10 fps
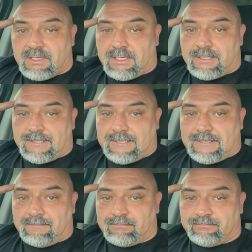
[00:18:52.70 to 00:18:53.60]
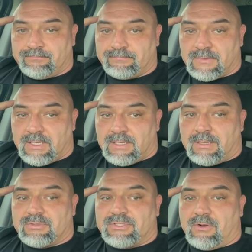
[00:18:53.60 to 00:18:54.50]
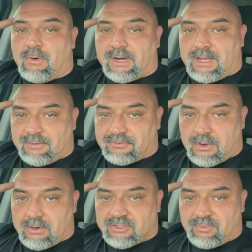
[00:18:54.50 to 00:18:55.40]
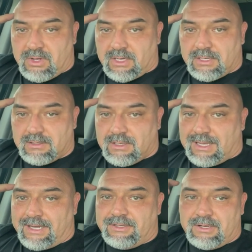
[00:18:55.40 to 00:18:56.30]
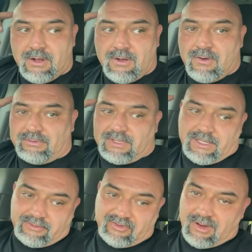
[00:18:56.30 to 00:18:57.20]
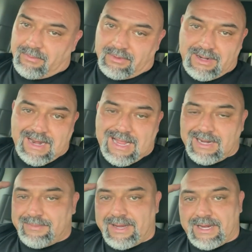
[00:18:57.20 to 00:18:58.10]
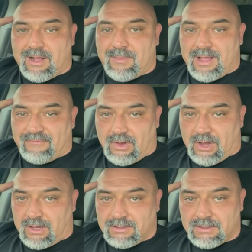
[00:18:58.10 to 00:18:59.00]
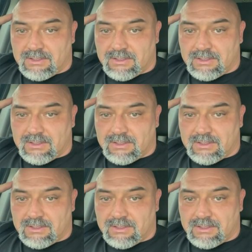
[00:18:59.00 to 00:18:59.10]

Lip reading: I'm still working on the throwers book. I don't think I'm not gonna make it out by fall.